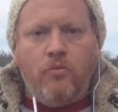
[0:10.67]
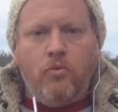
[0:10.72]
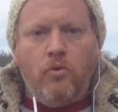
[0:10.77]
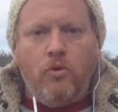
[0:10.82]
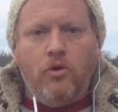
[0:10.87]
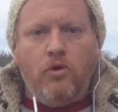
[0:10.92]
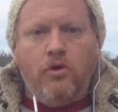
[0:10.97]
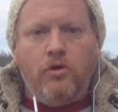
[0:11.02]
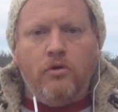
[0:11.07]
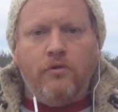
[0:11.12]

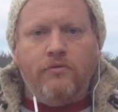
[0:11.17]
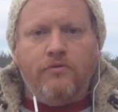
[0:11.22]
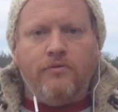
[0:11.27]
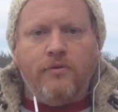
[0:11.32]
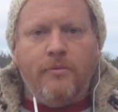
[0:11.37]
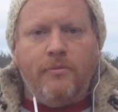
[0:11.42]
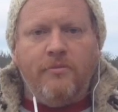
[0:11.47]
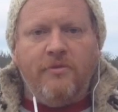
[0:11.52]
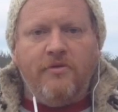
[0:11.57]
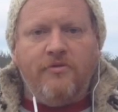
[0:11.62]
wool
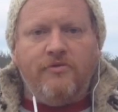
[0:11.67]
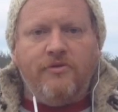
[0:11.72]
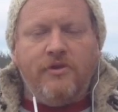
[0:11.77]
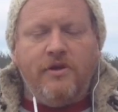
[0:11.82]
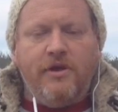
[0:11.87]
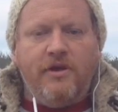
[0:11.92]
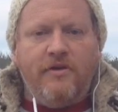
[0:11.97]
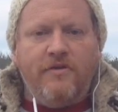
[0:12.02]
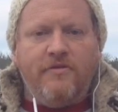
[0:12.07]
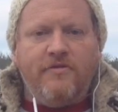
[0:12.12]
from the
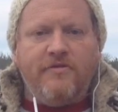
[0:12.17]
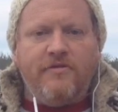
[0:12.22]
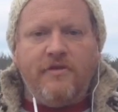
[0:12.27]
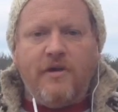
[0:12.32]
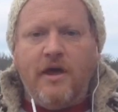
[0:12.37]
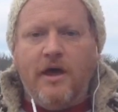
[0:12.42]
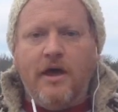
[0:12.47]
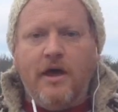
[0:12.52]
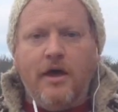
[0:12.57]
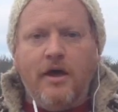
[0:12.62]
fleece
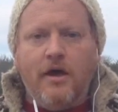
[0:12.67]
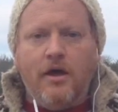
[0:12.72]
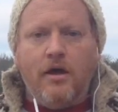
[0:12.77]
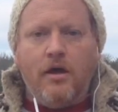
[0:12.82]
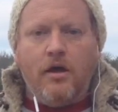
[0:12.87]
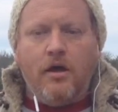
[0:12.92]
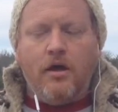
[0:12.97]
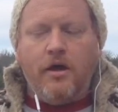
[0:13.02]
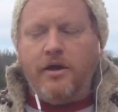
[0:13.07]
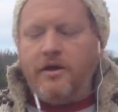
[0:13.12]

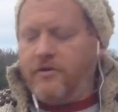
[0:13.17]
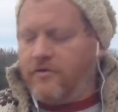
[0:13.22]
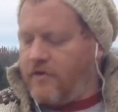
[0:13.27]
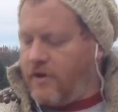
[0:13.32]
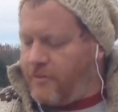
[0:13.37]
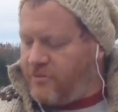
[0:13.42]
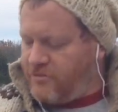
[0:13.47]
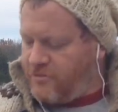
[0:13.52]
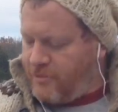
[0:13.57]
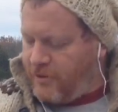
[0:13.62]
on a
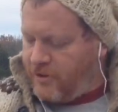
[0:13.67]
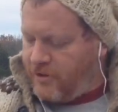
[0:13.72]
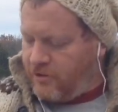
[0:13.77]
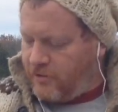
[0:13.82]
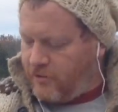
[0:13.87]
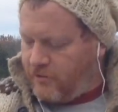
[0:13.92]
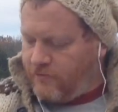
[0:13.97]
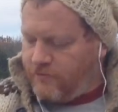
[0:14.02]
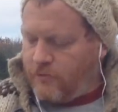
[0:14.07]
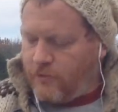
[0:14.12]
drop
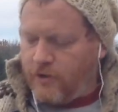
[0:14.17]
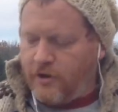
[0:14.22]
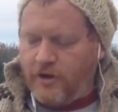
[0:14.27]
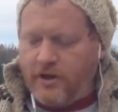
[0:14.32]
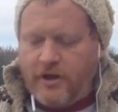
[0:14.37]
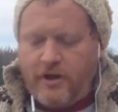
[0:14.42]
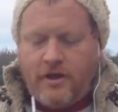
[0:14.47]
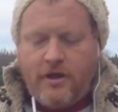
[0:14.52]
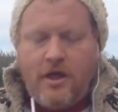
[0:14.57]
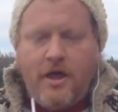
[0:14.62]
spindle for
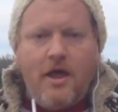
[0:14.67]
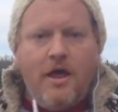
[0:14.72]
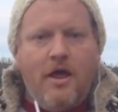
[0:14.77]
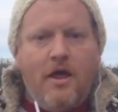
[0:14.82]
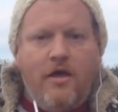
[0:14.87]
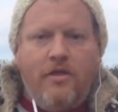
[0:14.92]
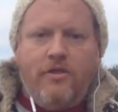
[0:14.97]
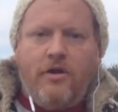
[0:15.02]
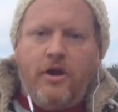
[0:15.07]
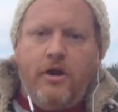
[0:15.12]
you.
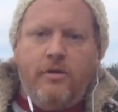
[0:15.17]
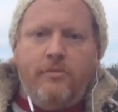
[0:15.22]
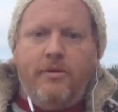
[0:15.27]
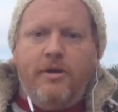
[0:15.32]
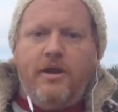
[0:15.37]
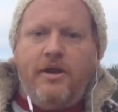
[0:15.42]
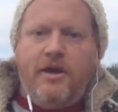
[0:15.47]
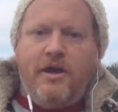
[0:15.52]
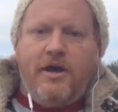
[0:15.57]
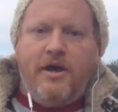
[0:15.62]
Thought it'd be
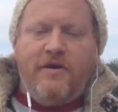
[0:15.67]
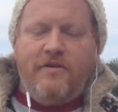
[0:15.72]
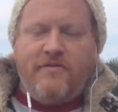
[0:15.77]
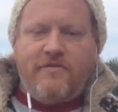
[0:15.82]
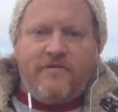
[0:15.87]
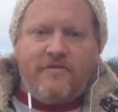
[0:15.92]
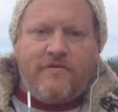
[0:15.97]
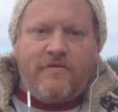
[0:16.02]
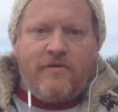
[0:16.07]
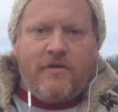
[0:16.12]
a
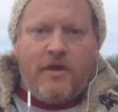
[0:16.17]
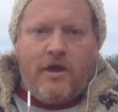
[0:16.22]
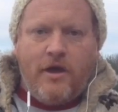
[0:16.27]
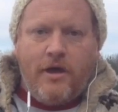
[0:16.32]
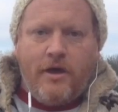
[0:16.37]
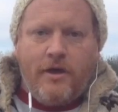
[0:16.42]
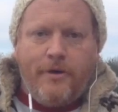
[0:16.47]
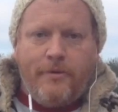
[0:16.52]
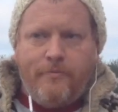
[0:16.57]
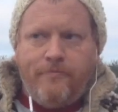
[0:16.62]
nice
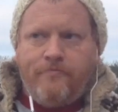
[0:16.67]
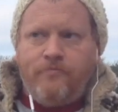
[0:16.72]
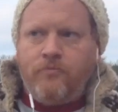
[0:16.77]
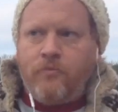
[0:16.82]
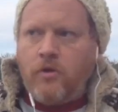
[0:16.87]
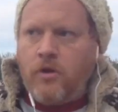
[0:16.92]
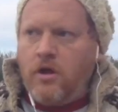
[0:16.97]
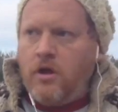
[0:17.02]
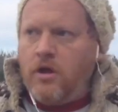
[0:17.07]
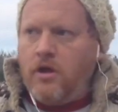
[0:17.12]

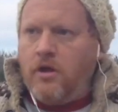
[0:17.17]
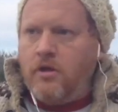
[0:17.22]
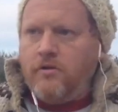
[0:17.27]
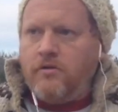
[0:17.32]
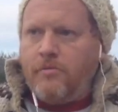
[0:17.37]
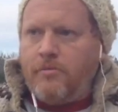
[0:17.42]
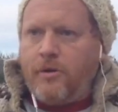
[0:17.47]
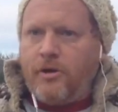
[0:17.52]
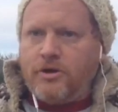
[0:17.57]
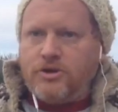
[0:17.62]

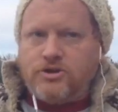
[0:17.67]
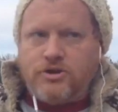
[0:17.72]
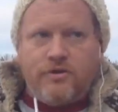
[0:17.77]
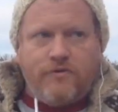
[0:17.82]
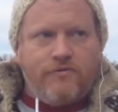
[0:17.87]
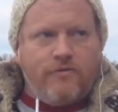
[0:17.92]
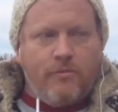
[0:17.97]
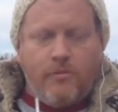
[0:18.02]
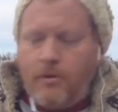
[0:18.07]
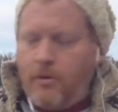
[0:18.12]
departure
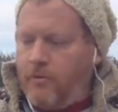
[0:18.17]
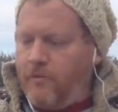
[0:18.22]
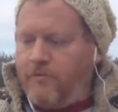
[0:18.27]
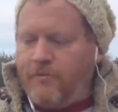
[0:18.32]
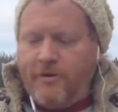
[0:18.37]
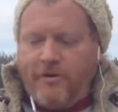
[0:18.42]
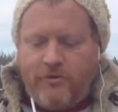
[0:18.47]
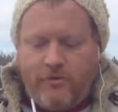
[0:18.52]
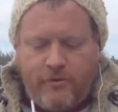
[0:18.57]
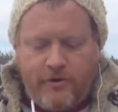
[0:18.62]
from what we've
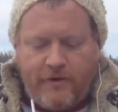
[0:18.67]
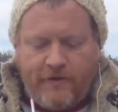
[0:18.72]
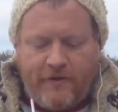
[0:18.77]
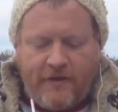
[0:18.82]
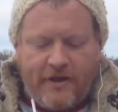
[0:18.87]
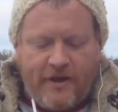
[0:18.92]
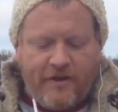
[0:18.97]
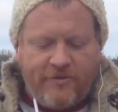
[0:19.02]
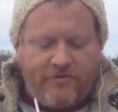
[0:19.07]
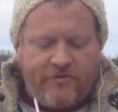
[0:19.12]
been doing in the
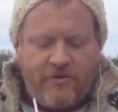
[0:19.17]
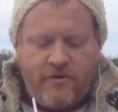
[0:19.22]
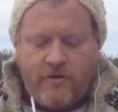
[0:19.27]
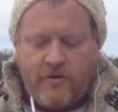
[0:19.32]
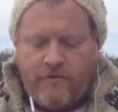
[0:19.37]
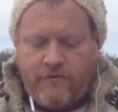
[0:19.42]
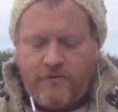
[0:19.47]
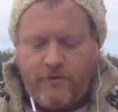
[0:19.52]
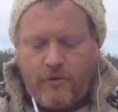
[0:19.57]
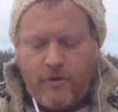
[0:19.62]
last
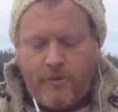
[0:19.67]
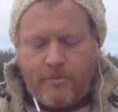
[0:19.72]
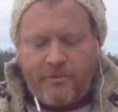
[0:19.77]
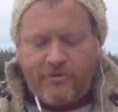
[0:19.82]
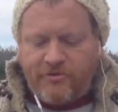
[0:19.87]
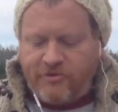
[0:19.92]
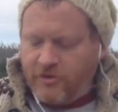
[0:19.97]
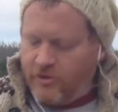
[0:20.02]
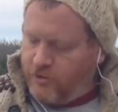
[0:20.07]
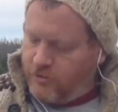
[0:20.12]
few
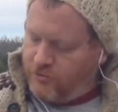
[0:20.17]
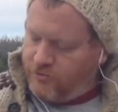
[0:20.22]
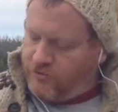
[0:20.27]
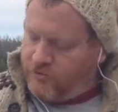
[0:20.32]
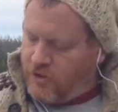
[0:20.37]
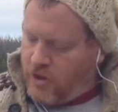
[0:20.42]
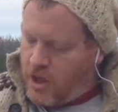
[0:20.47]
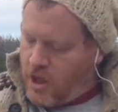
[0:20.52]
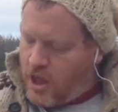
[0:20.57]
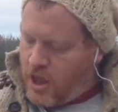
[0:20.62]

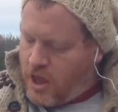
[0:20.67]
episodes.